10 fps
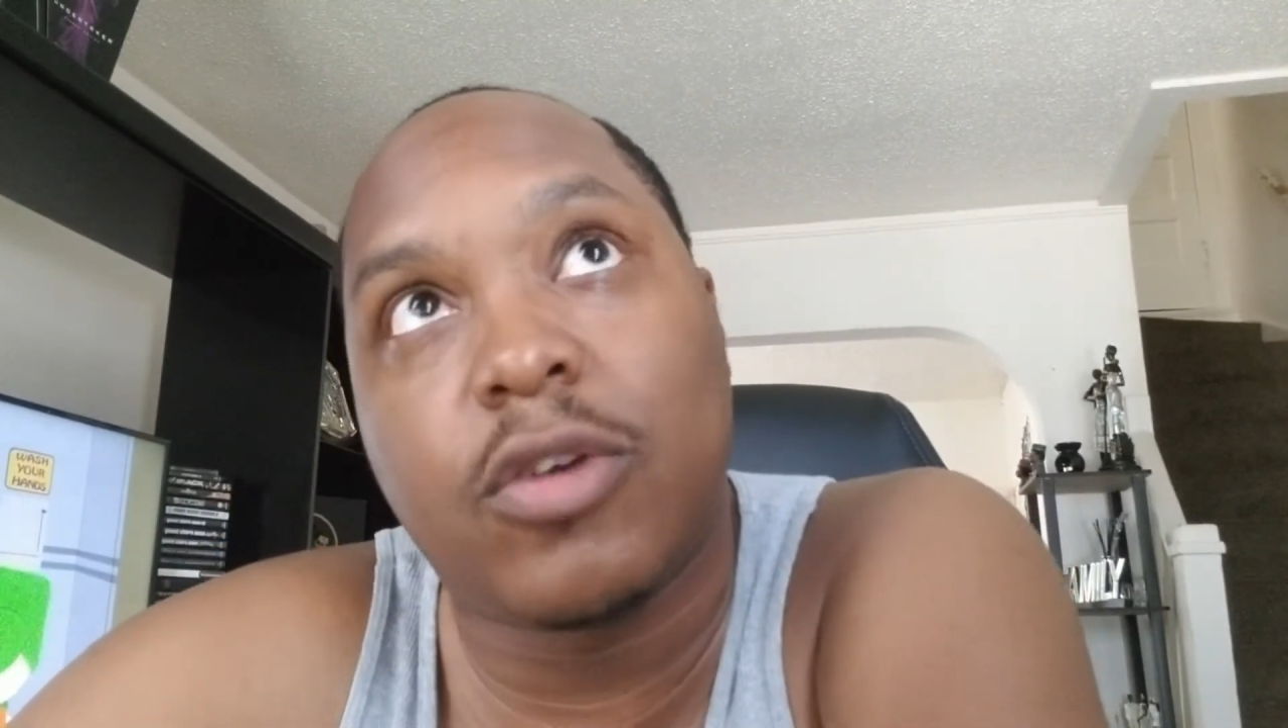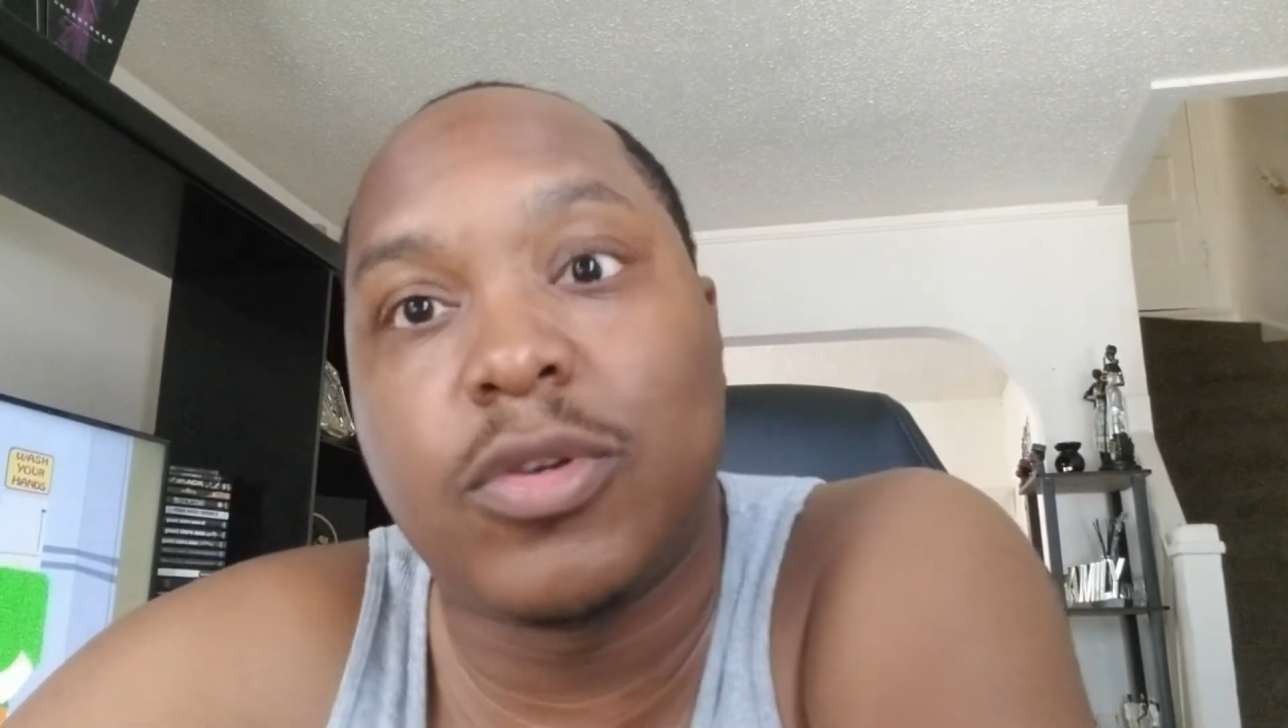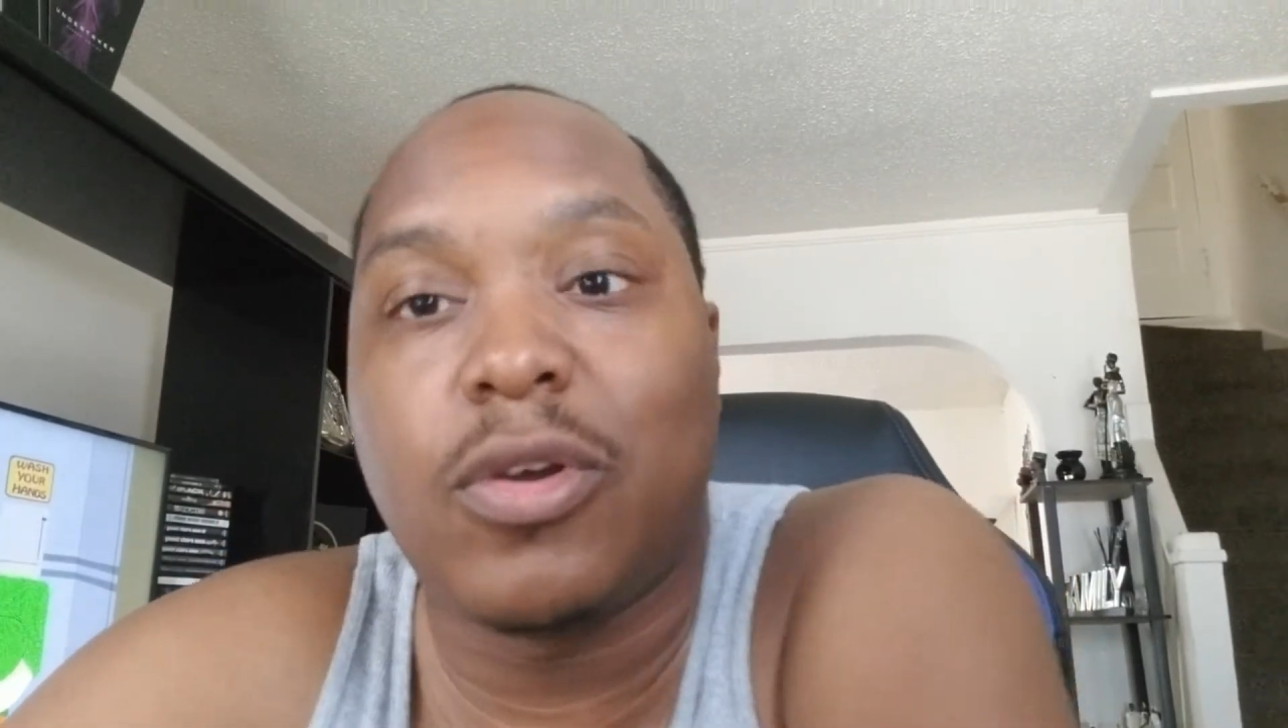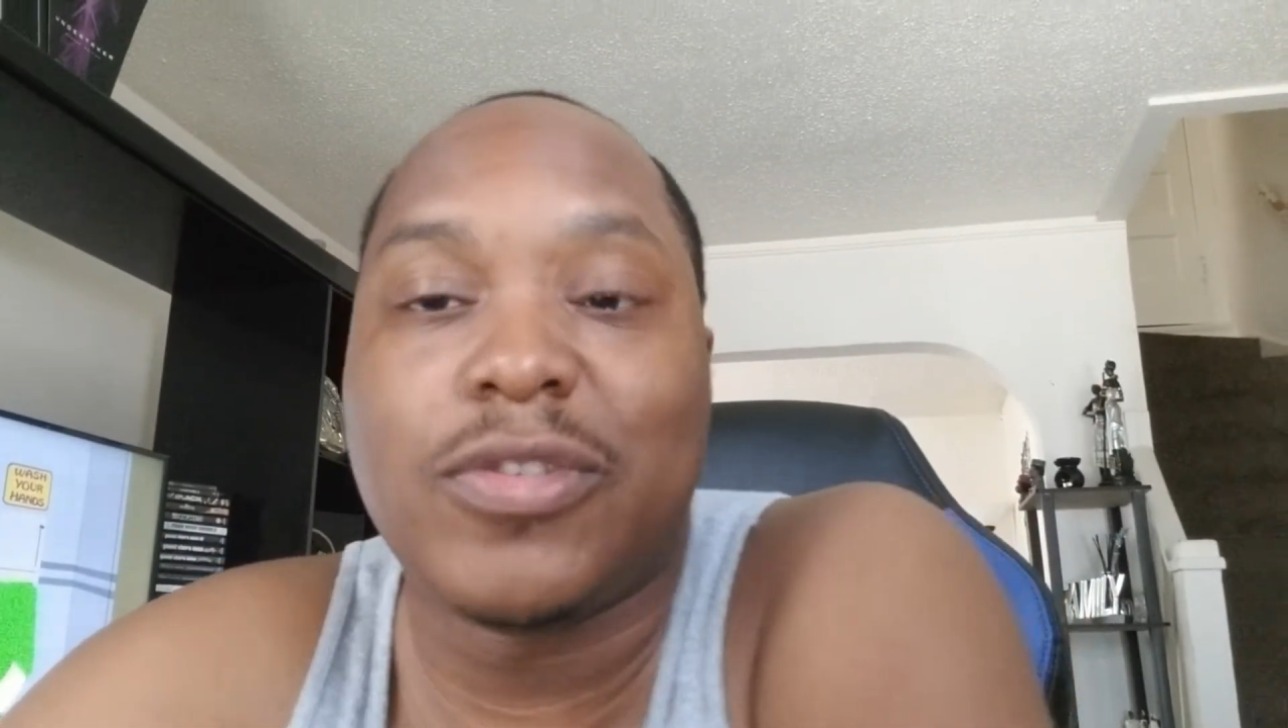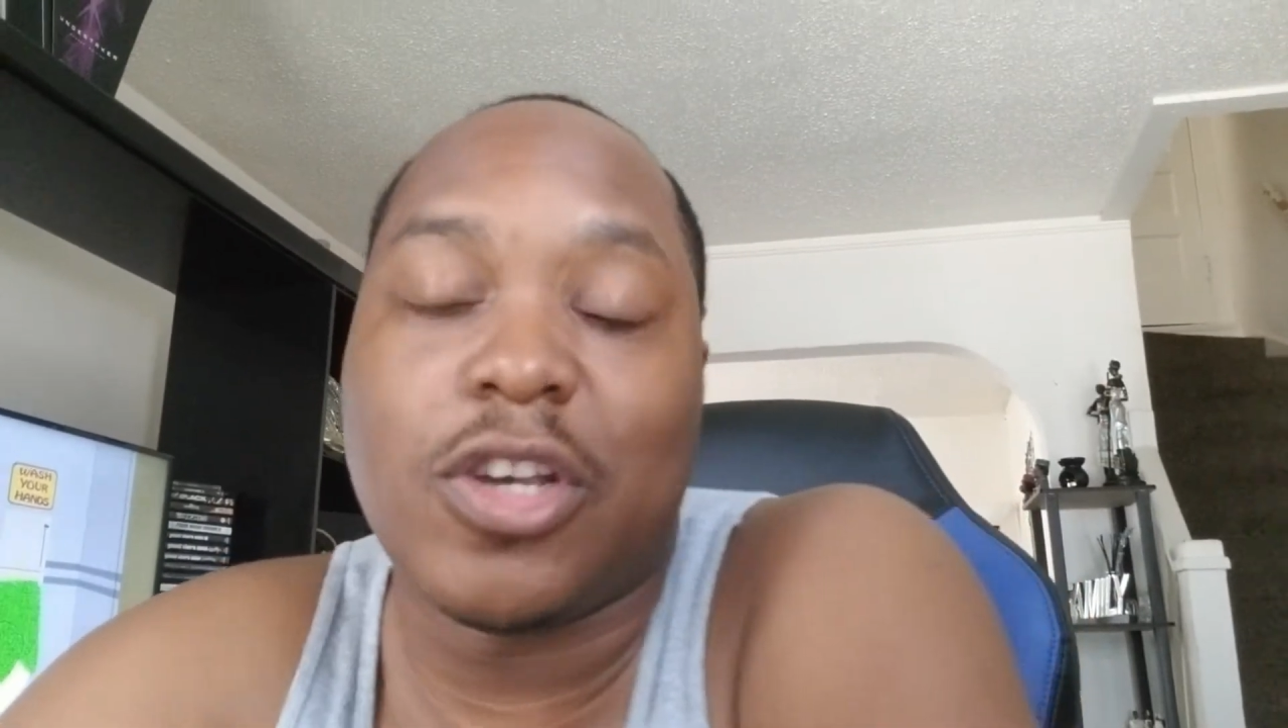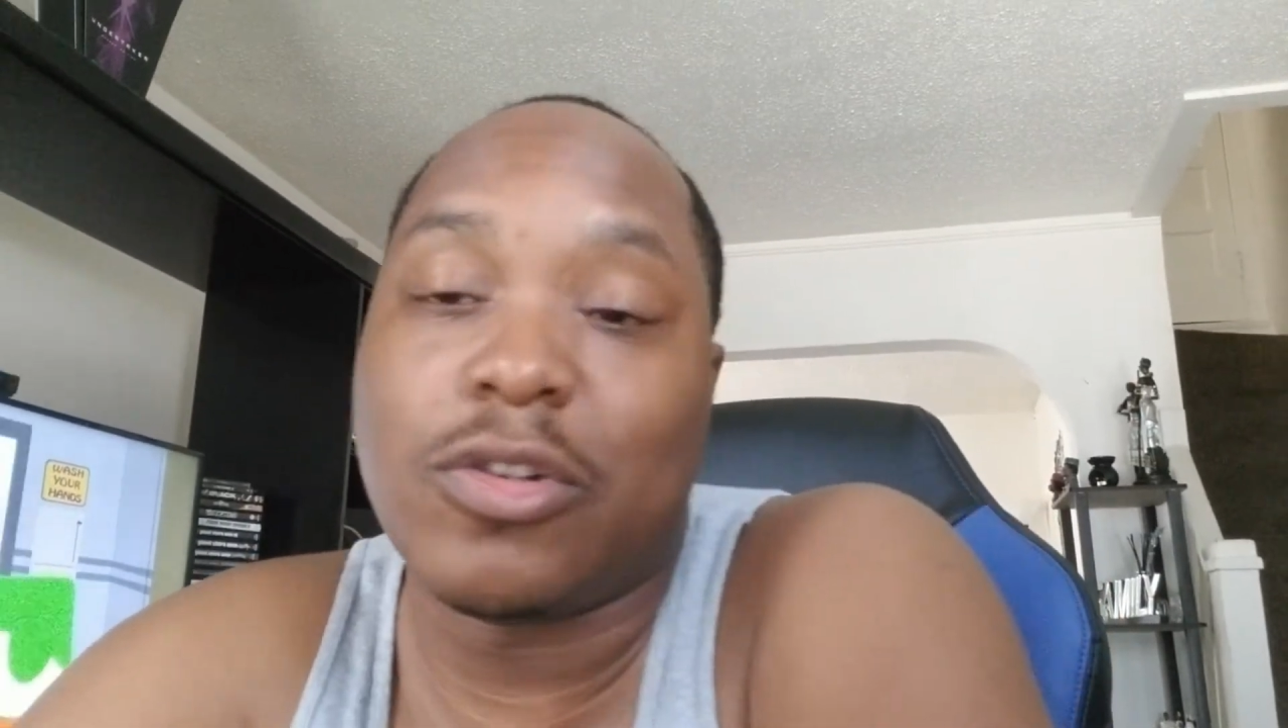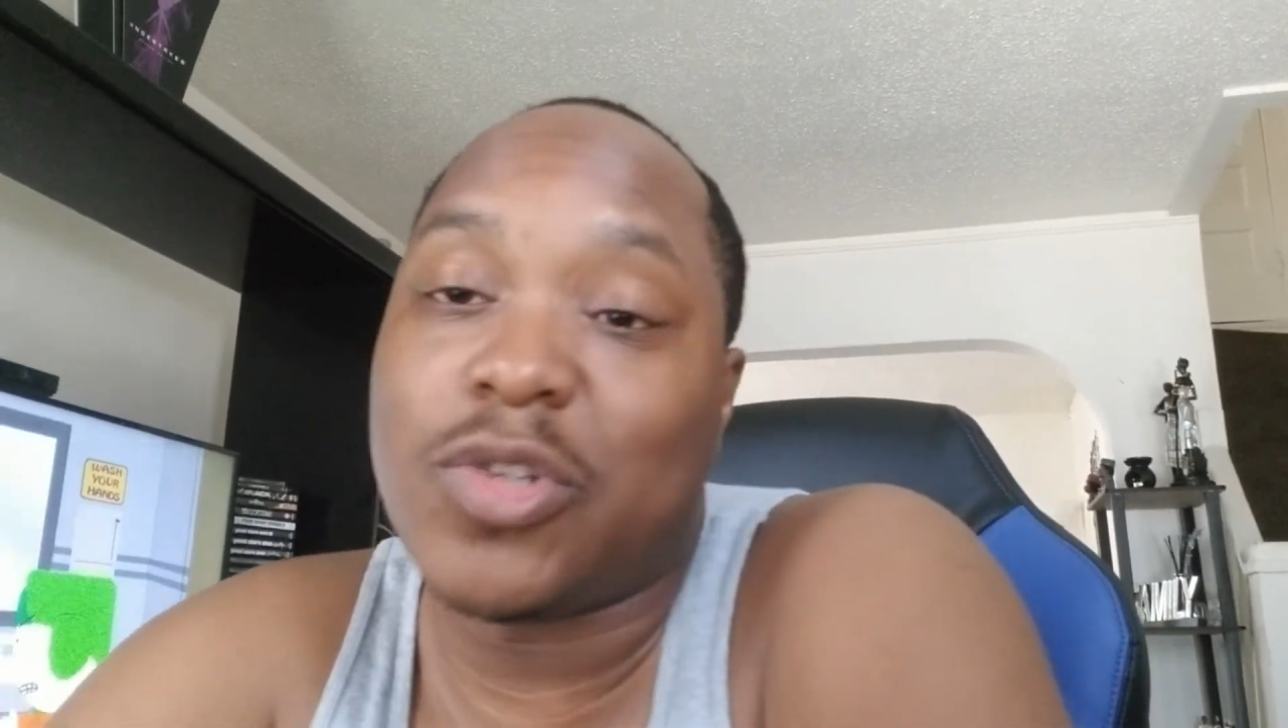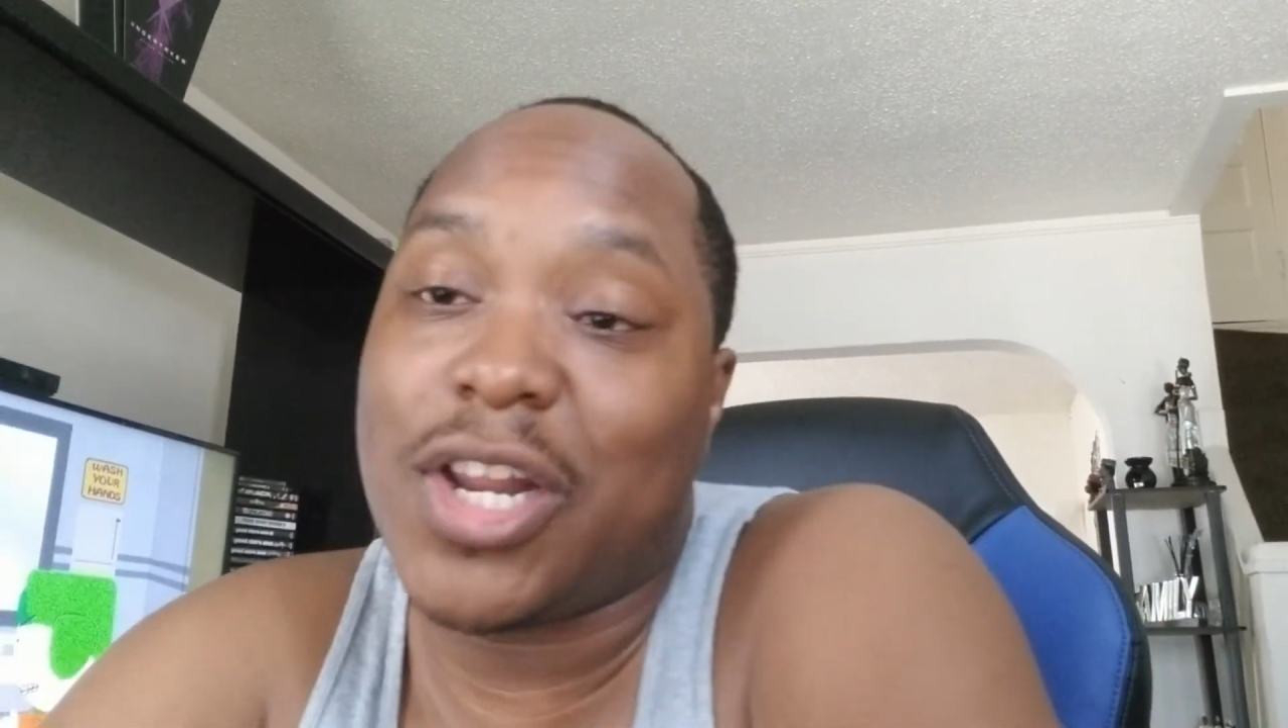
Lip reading: and Dolph Ziggler trying